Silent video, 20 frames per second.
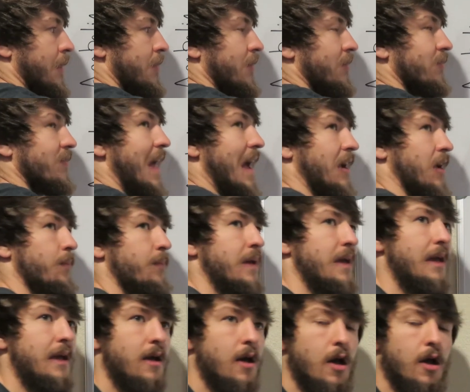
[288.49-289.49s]
And this snack could
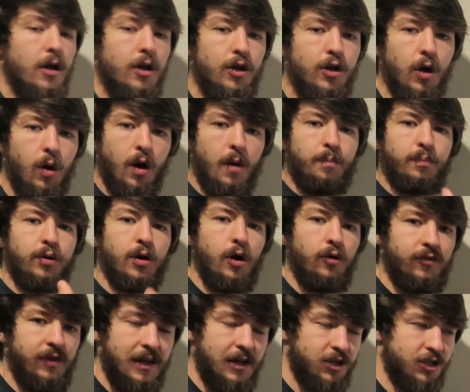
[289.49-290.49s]
be, you know, a
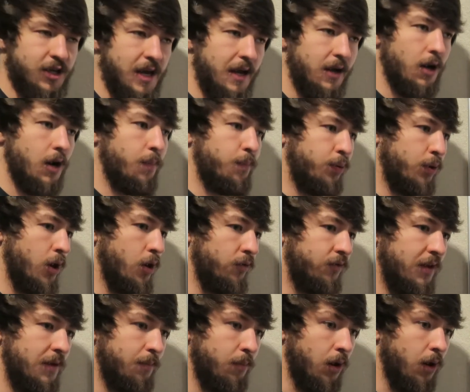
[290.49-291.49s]
protein shake, a
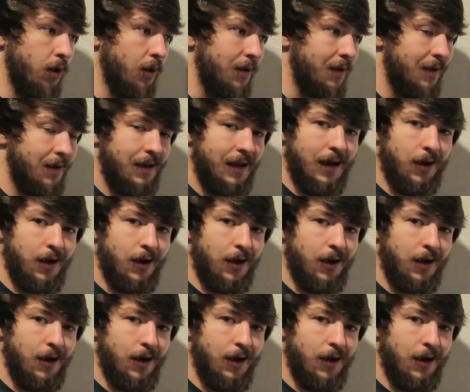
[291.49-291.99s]
protein bar.